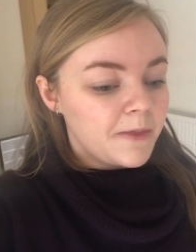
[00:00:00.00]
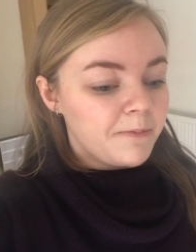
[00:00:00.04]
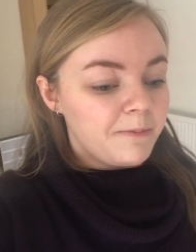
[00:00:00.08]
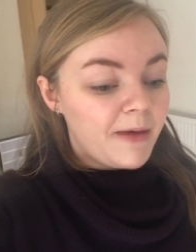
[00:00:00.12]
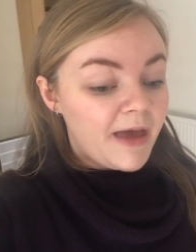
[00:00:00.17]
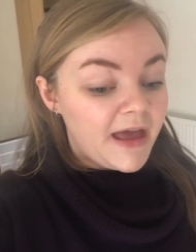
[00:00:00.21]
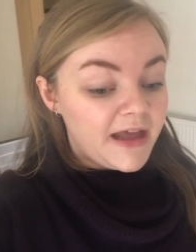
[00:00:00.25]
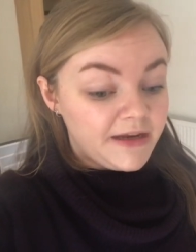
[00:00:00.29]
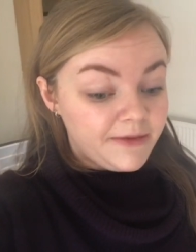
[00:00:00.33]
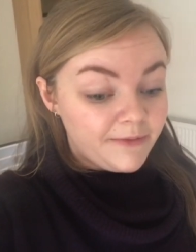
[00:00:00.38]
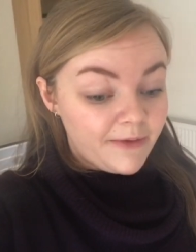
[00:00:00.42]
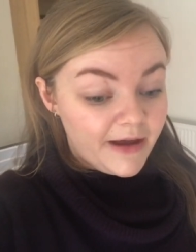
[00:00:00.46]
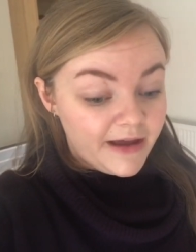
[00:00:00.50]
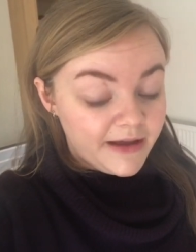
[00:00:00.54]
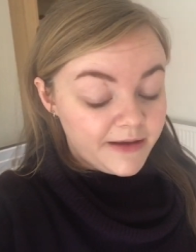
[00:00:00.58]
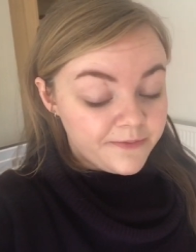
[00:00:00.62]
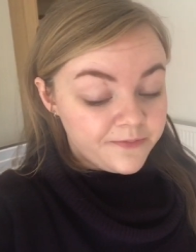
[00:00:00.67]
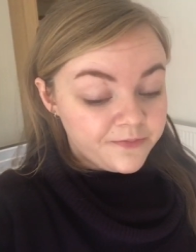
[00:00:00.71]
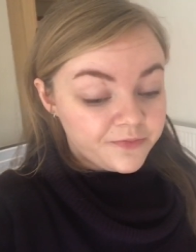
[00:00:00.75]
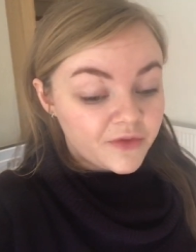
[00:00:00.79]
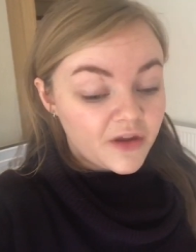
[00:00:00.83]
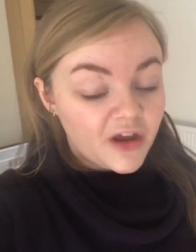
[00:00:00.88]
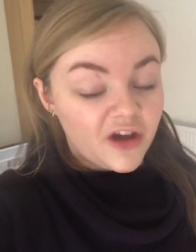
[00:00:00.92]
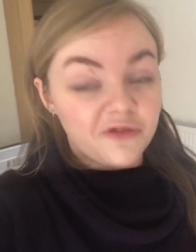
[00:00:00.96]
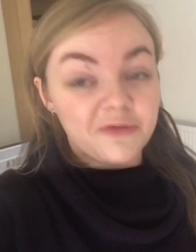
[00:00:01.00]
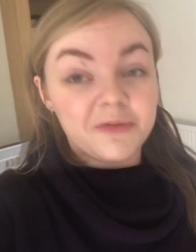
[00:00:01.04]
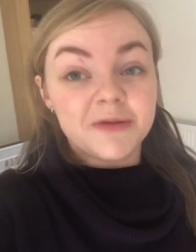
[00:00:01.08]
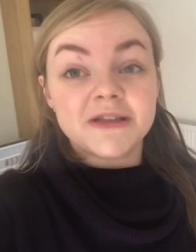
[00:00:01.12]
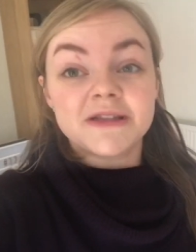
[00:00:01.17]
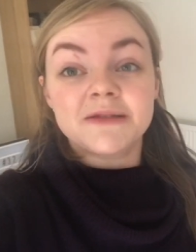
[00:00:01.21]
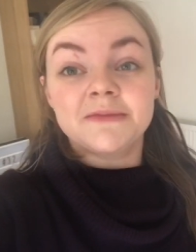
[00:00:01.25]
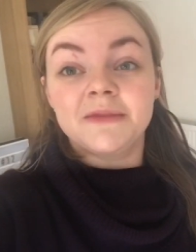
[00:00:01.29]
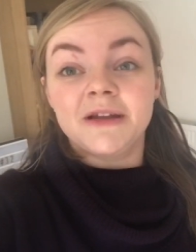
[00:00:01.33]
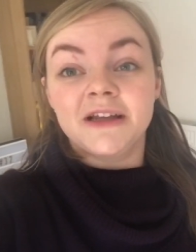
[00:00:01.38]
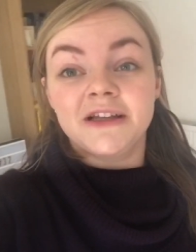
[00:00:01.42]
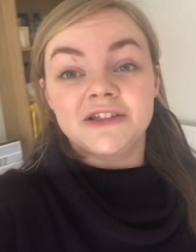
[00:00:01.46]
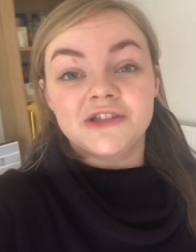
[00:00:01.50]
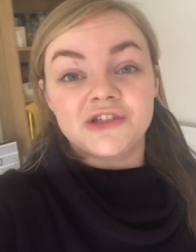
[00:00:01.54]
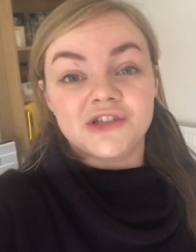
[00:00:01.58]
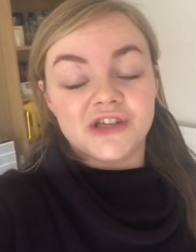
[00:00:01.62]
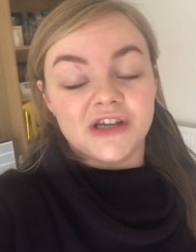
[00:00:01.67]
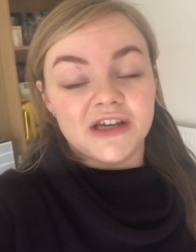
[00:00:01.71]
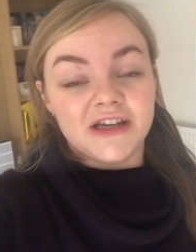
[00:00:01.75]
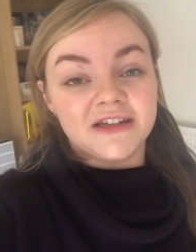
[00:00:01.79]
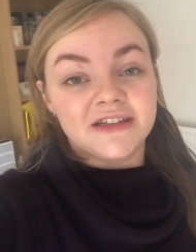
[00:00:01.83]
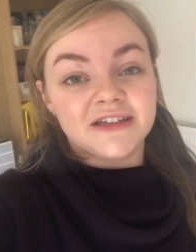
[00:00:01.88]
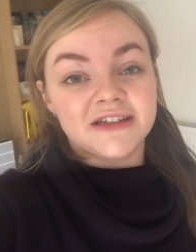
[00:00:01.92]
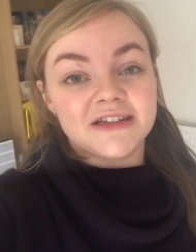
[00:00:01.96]
But anyway, I've put some lunch
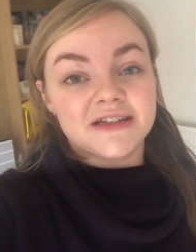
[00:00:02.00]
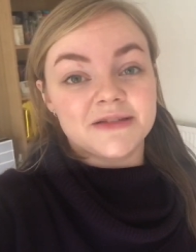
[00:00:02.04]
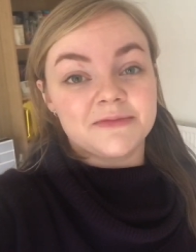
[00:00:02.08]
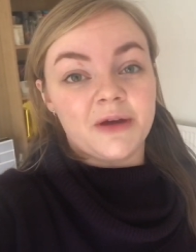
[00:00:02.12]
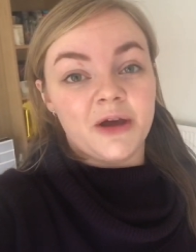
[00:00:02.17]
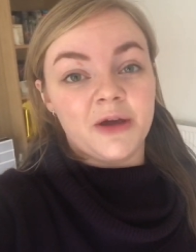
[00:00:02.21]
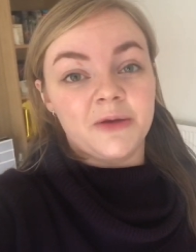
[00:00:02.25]
in because I'm